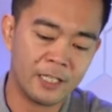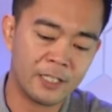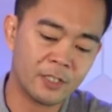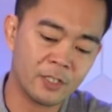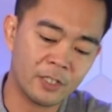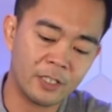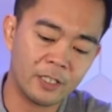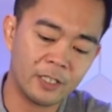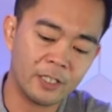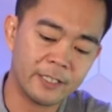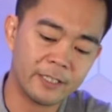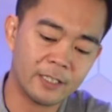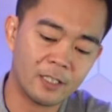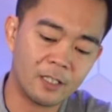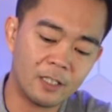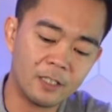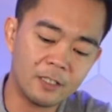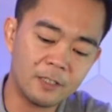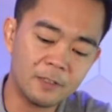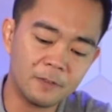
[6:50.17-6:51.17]
Let's turn this
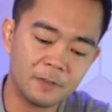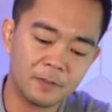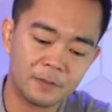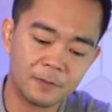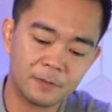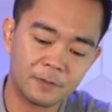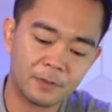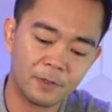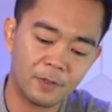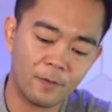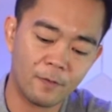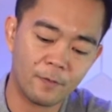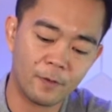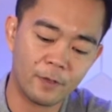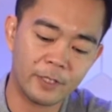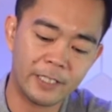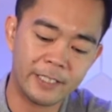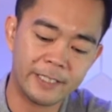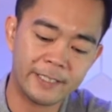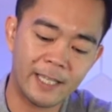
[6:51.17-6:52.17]
on
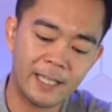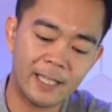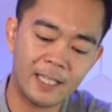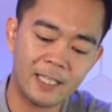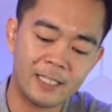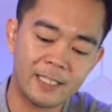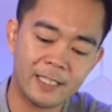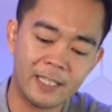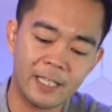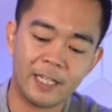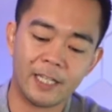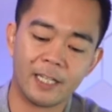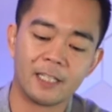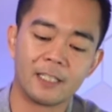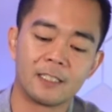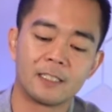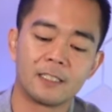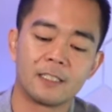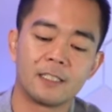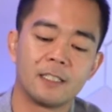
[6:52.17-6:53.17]
for the second setting.
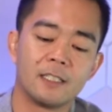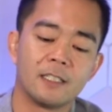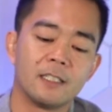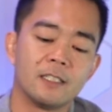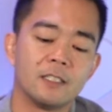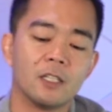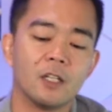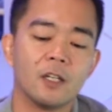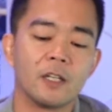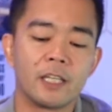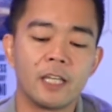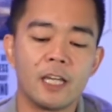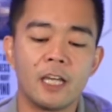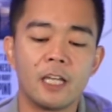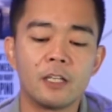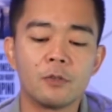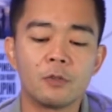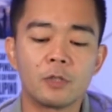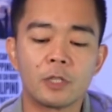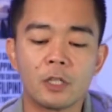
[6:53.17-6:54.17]
So
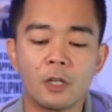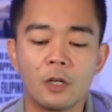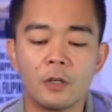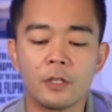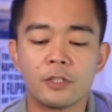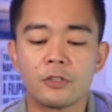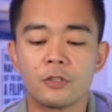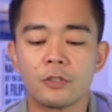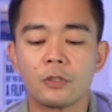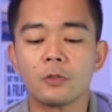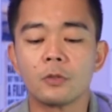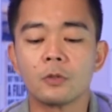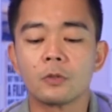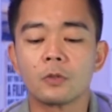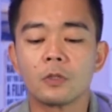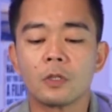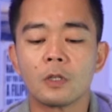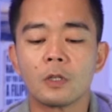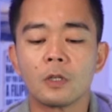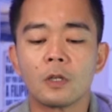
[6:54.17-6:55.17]
again, you're going to
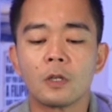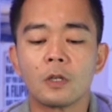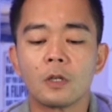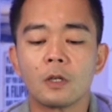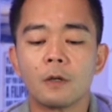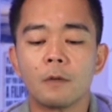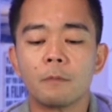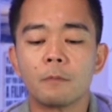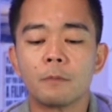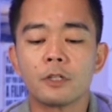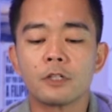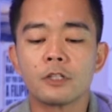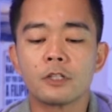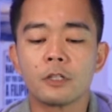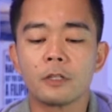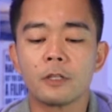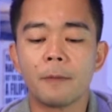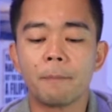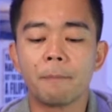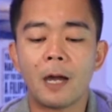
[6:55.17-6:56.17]
push
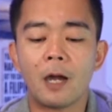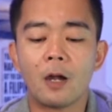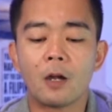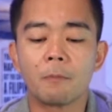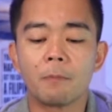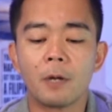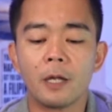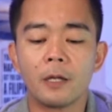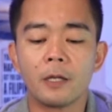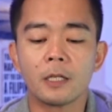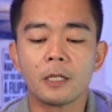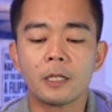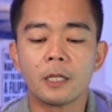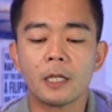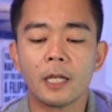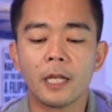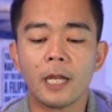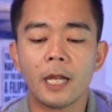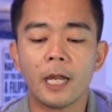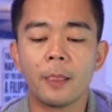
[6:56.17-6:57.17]
on the power button,
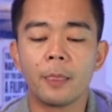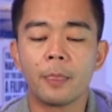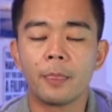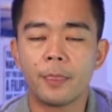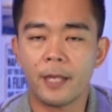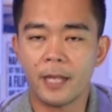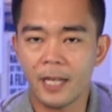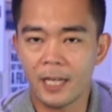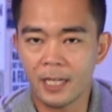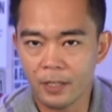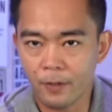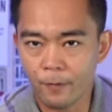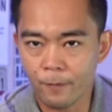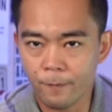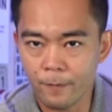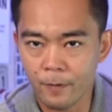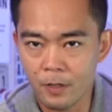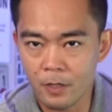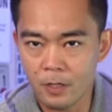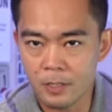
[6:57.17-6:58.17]
and then the
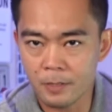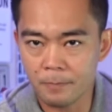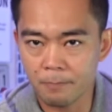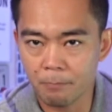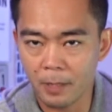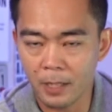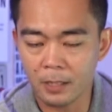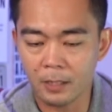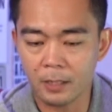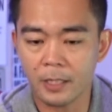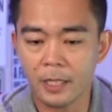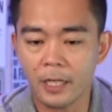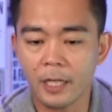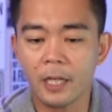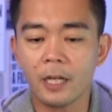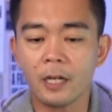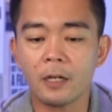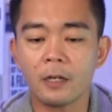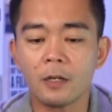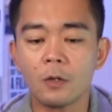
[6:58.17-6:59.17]
first button
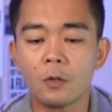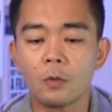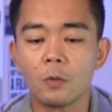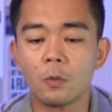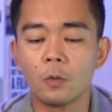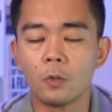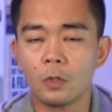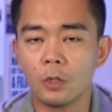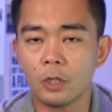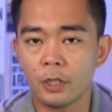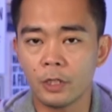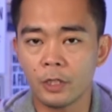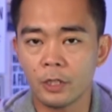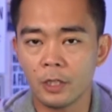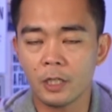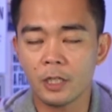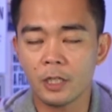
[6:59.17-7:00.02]
here would